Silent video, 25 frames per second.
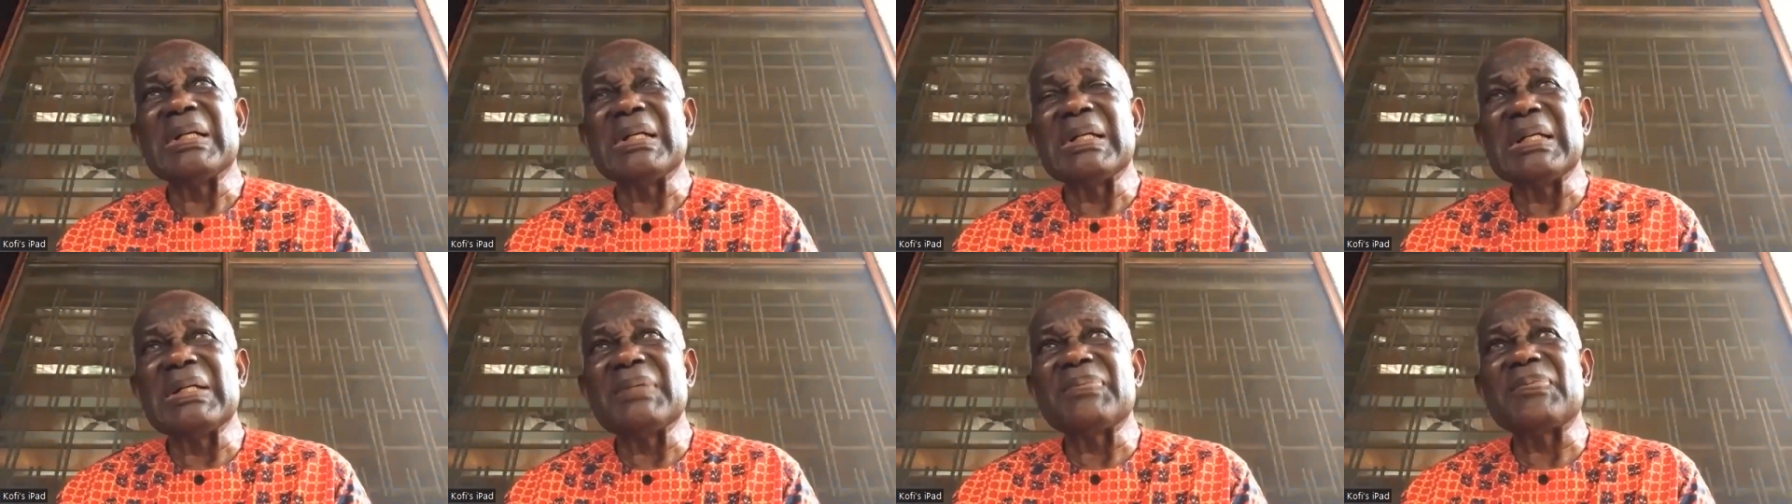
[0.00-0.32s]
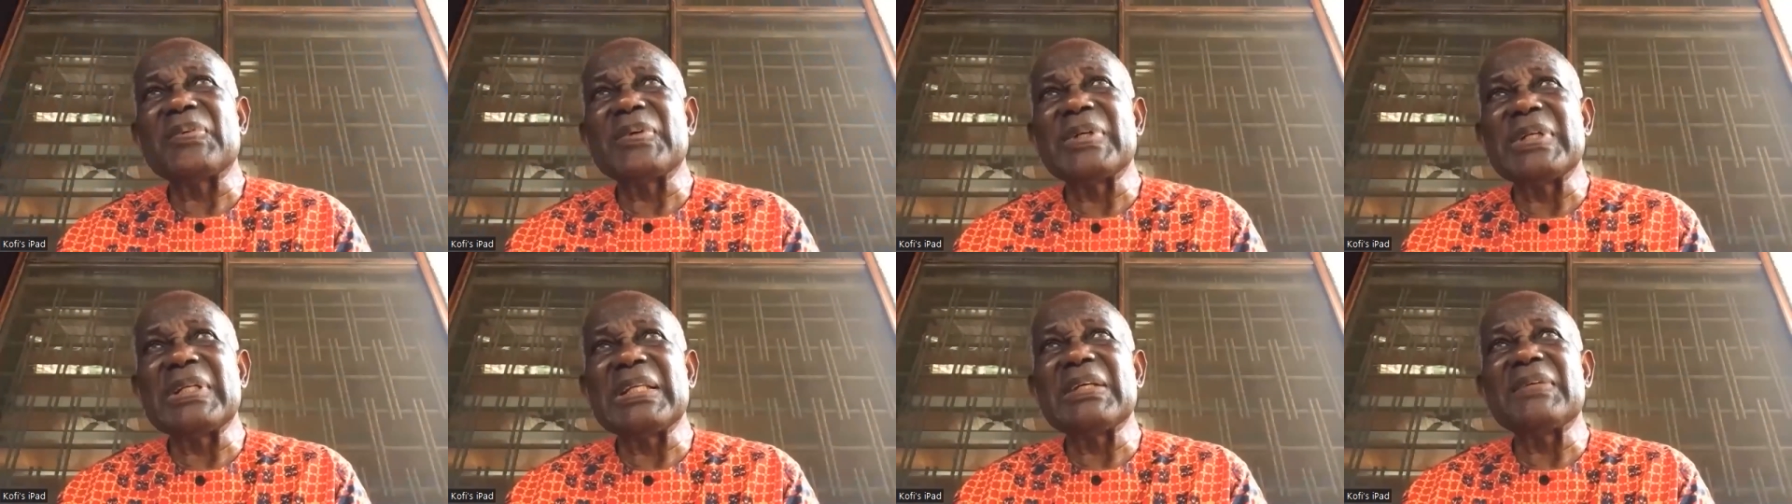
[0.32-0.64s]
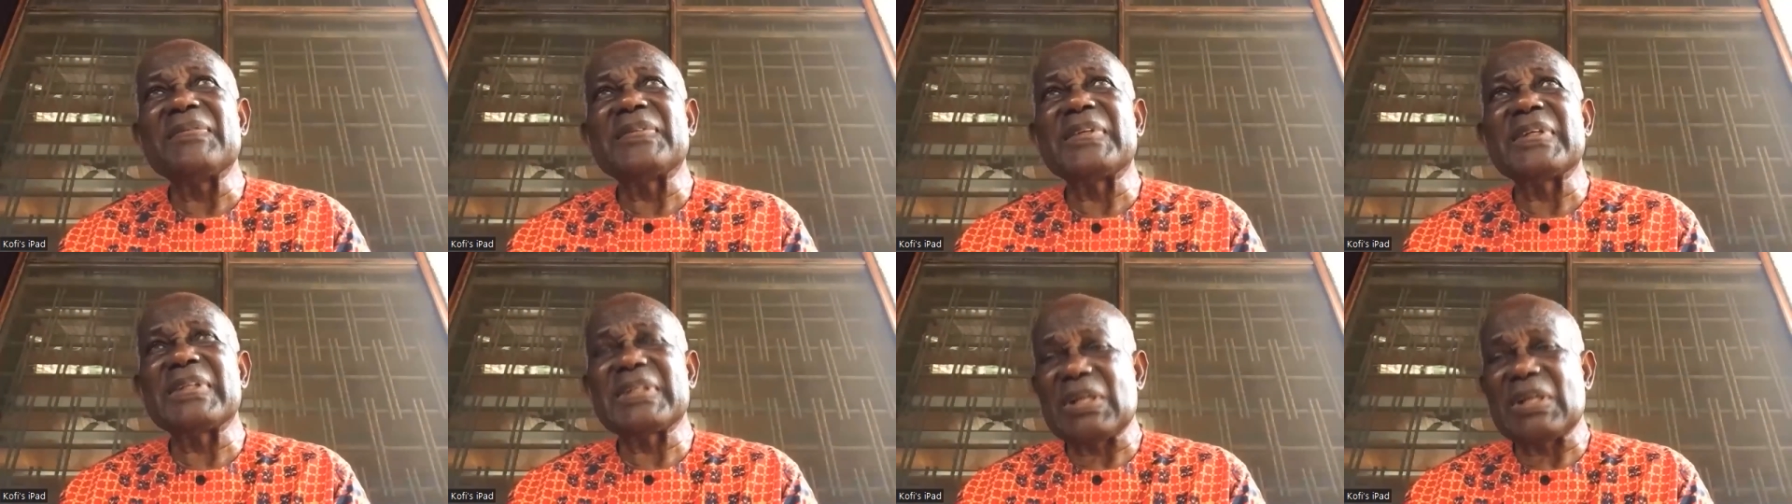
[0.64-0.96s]
if we
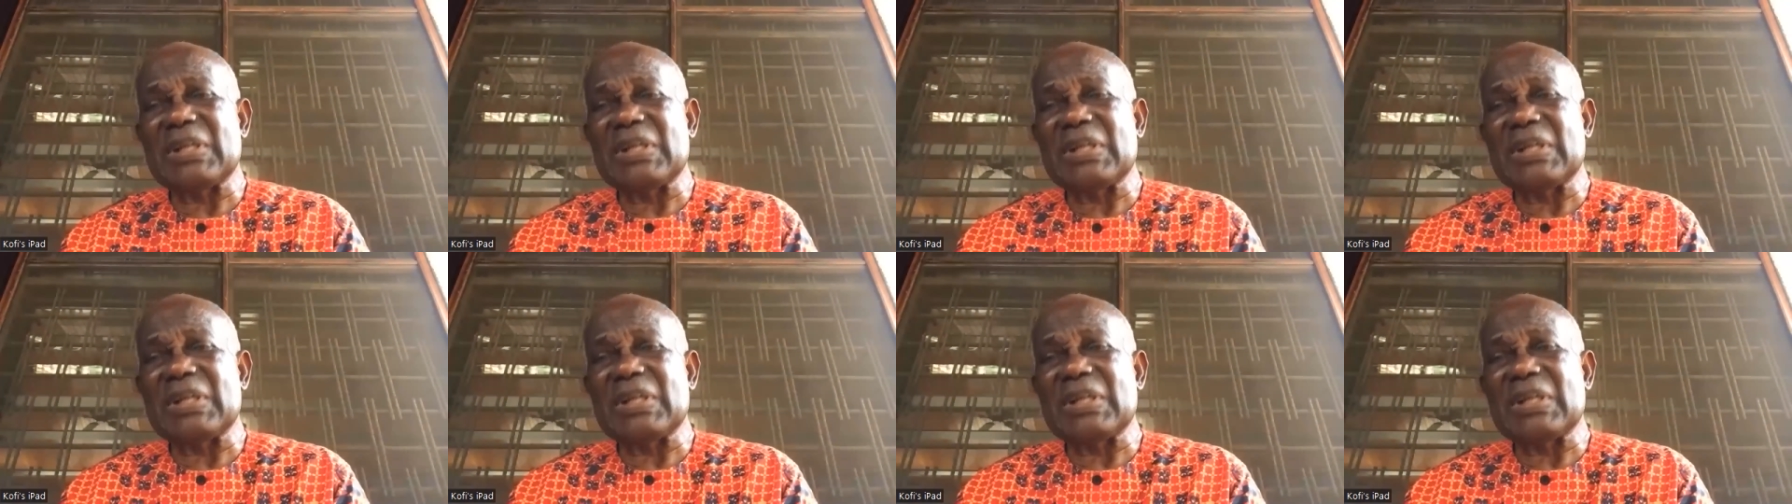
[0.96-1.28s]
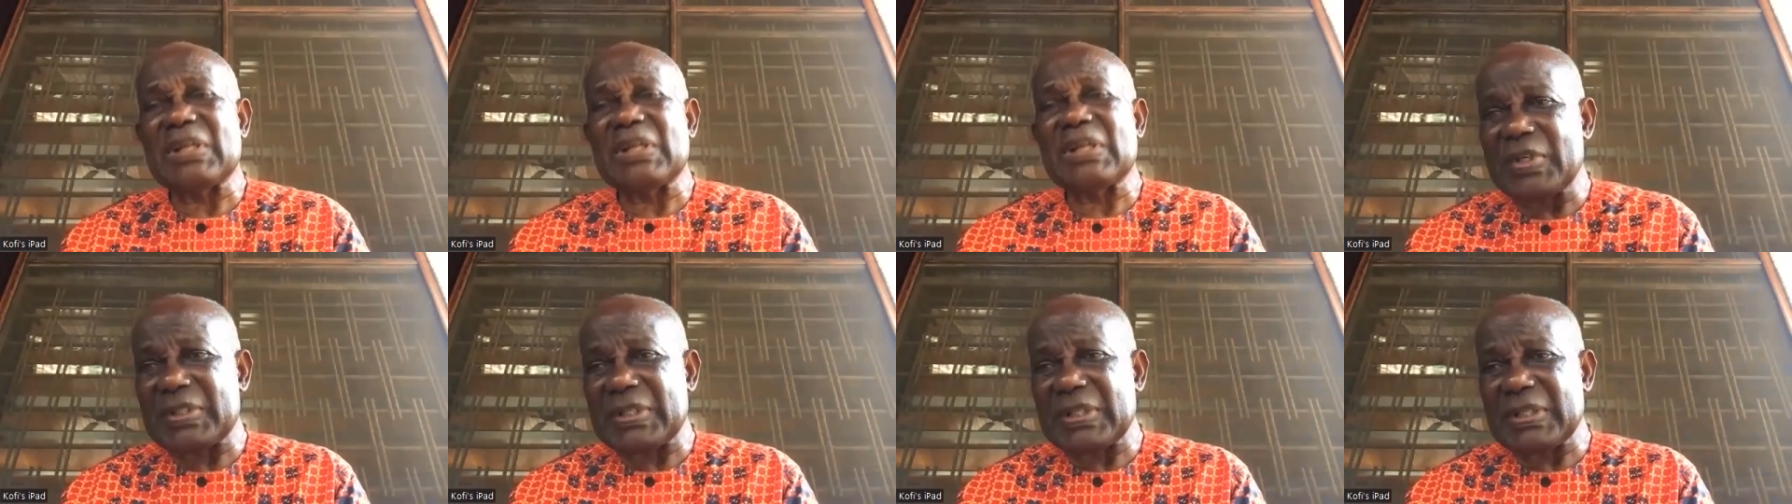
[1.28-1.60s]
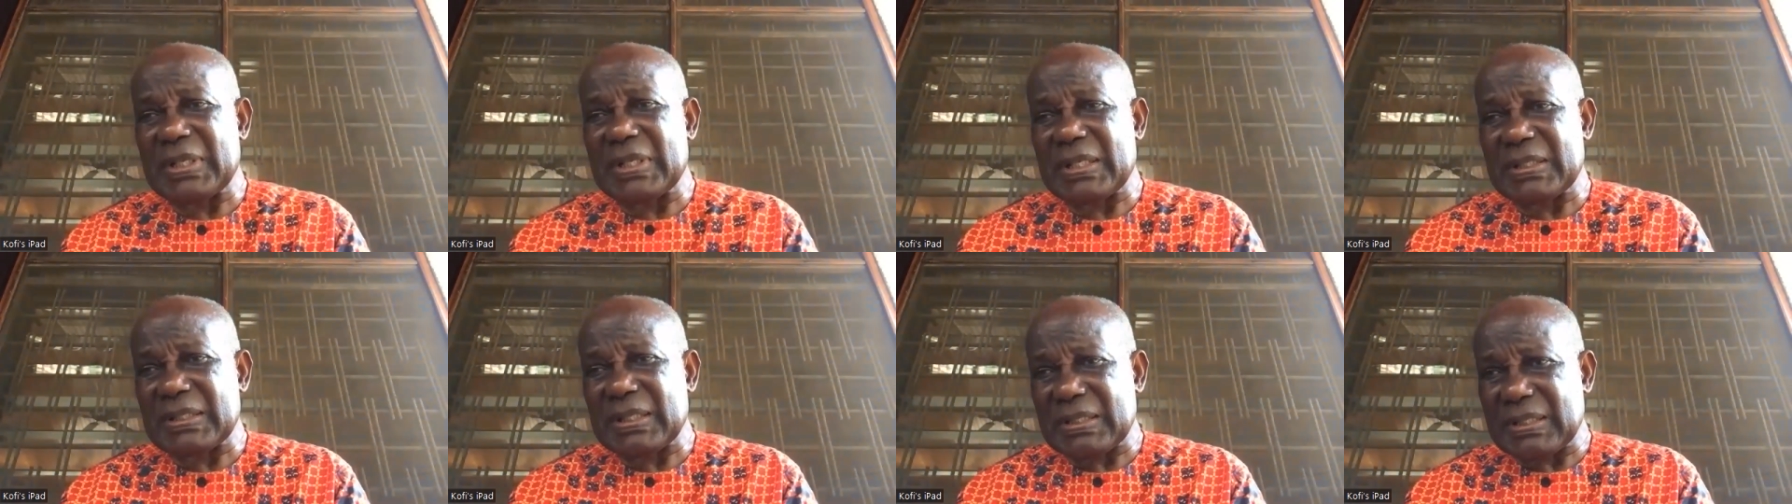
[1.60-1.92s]
lived in a community
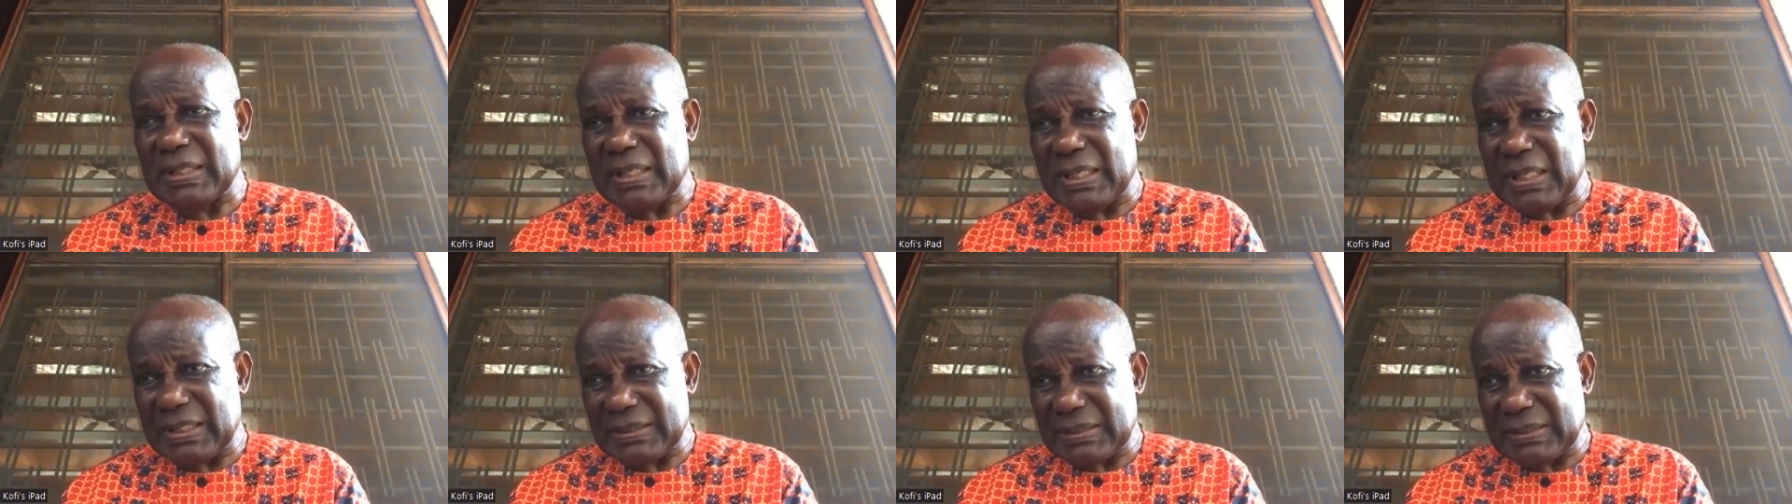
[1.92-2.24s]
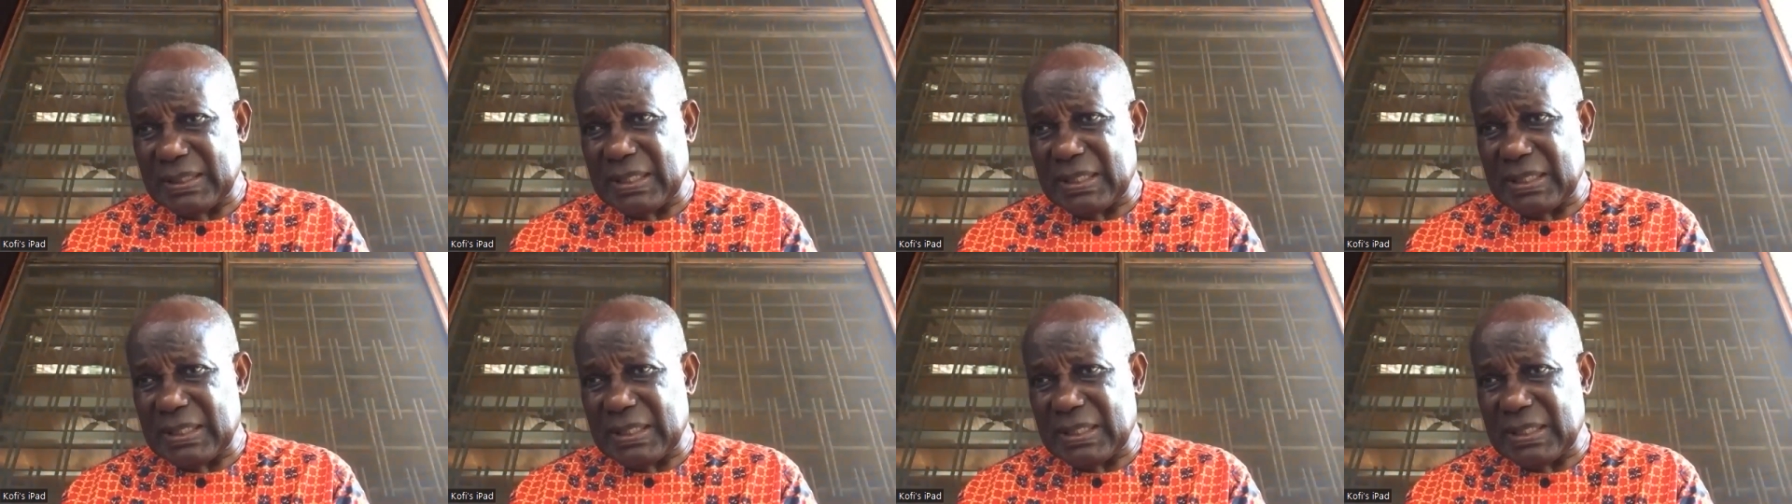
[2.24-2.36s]
uh,